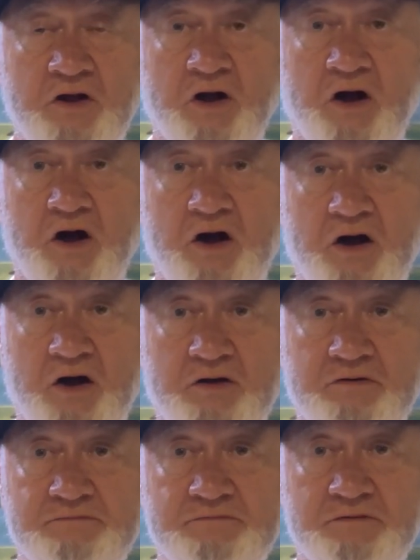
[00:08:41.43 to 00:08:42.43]
a
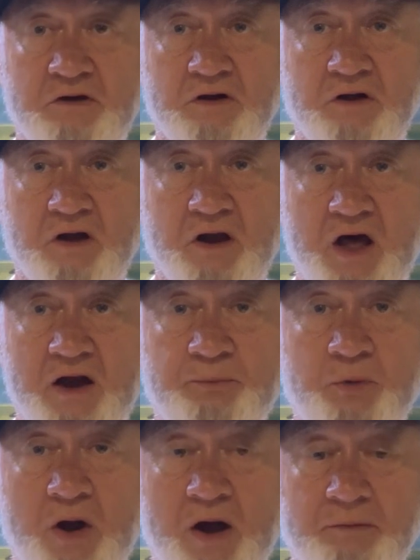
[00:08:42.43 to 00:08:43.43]
lot of
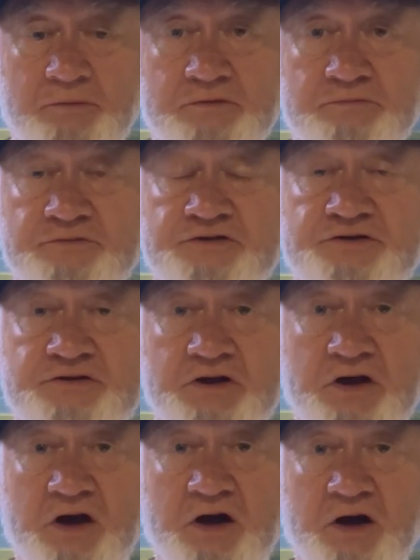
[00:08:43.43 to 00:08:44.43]
problems
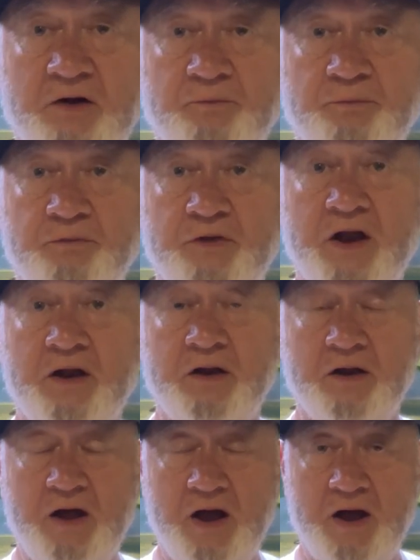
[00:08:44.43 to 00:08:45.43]
that
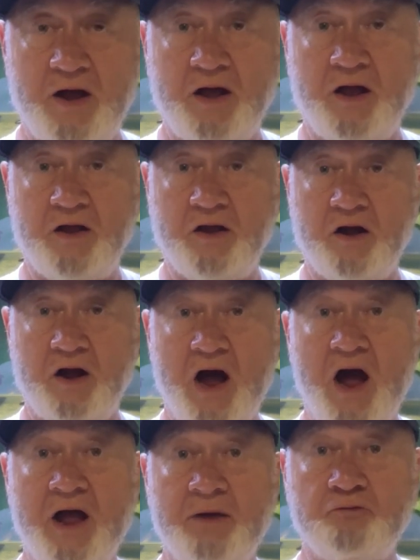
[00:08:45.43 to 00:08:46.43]

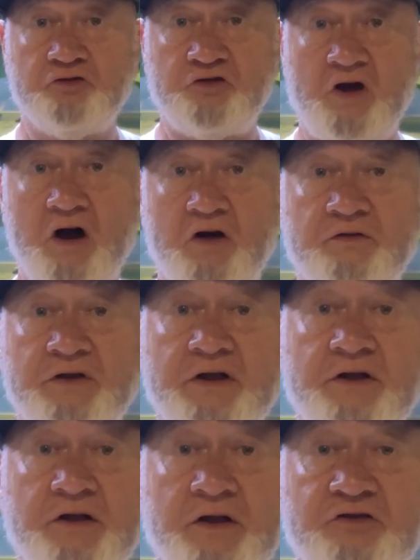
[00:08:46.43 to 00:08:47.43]
I am
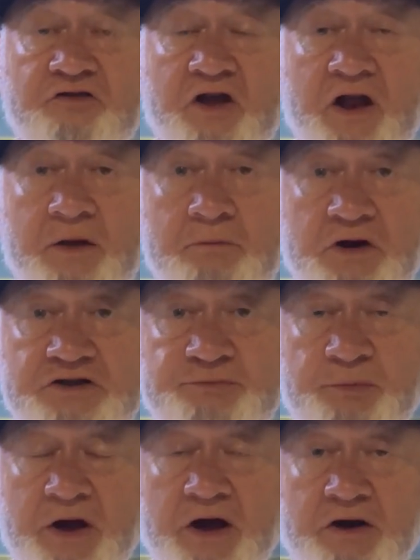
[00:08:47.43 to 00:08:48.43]
resolving. It's getting much
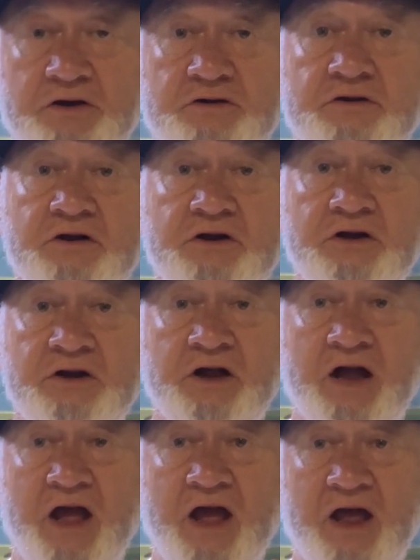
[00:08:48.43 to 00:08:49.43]
better,
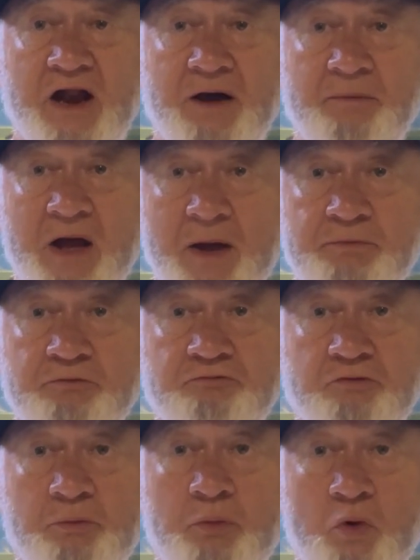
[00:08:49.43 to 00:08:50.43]
and I'm happy
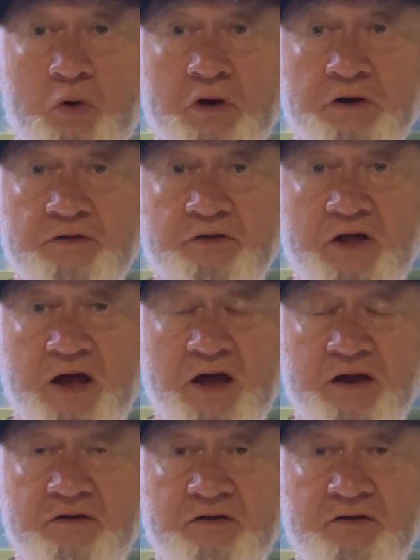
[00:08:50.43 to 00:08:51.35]
to report that